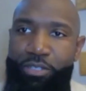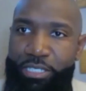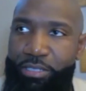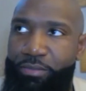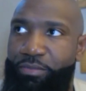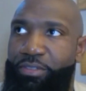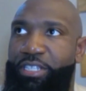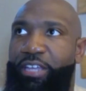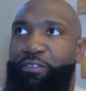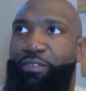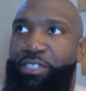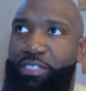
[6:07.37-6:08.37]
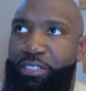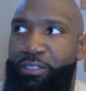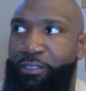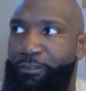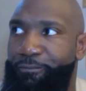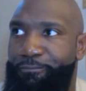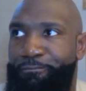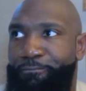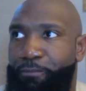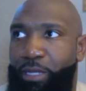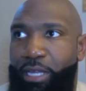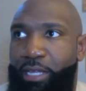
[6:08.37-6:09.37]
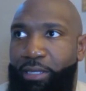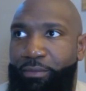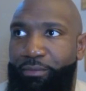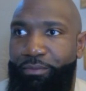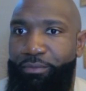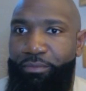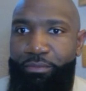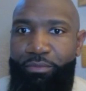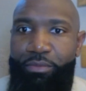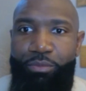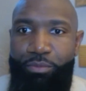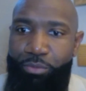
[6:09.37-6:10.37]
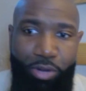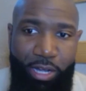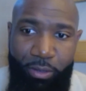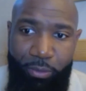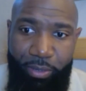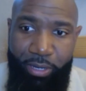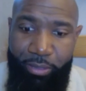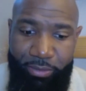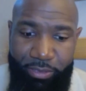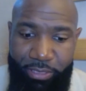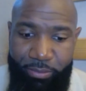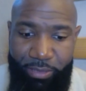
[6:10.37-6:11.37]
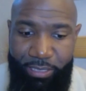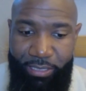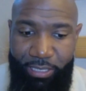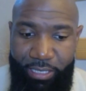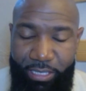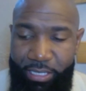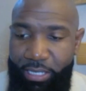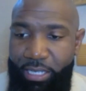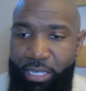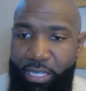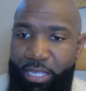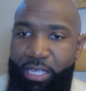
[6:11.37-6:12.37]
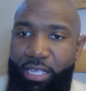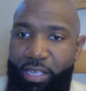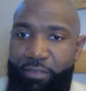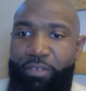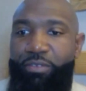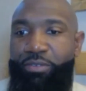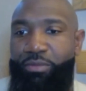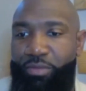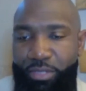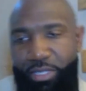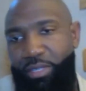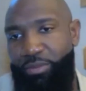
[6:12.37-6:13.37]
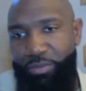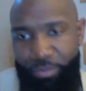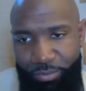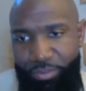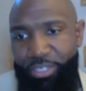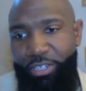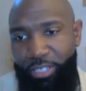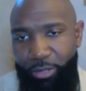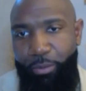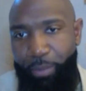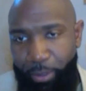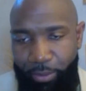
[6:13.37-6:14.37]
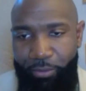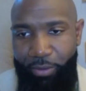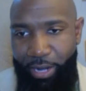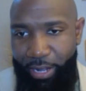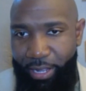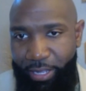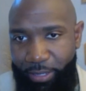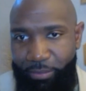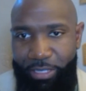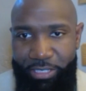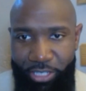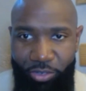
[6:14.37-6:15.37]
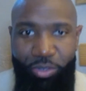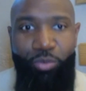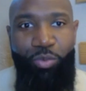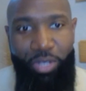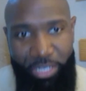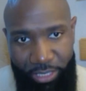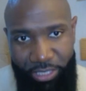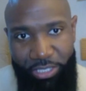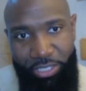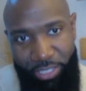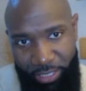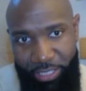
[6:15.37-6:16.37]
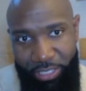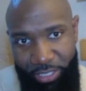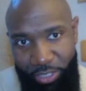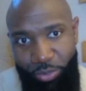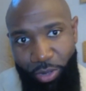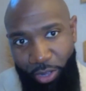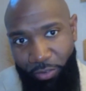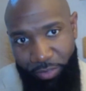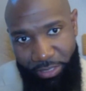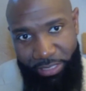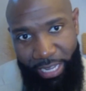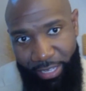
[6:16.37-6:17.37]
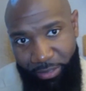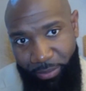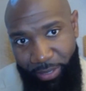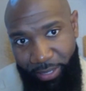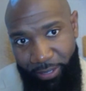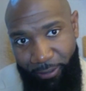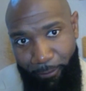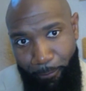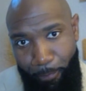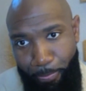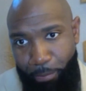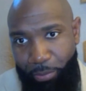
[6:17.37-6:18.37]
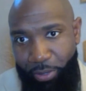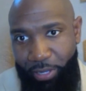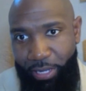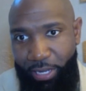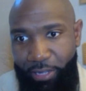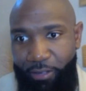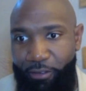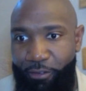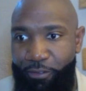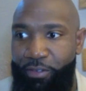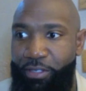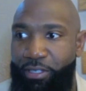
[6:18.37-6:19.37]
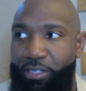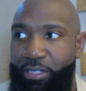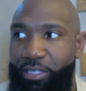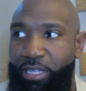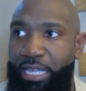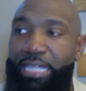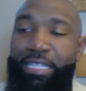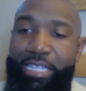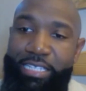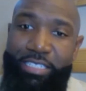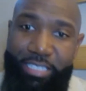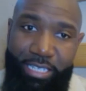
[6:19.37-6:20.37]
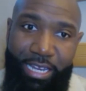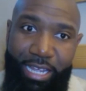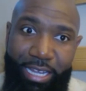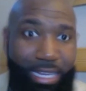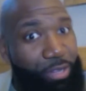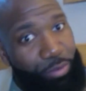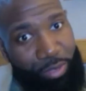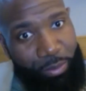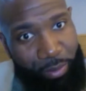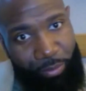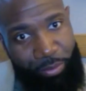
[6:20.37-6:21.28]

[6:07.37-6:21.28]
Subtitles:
just say, for instance, like Barack Obama or something like that. If it was, certainly there were people around him that told him what he could and couldn't do over his lifespan. But if he listened to that, he wouldn't have been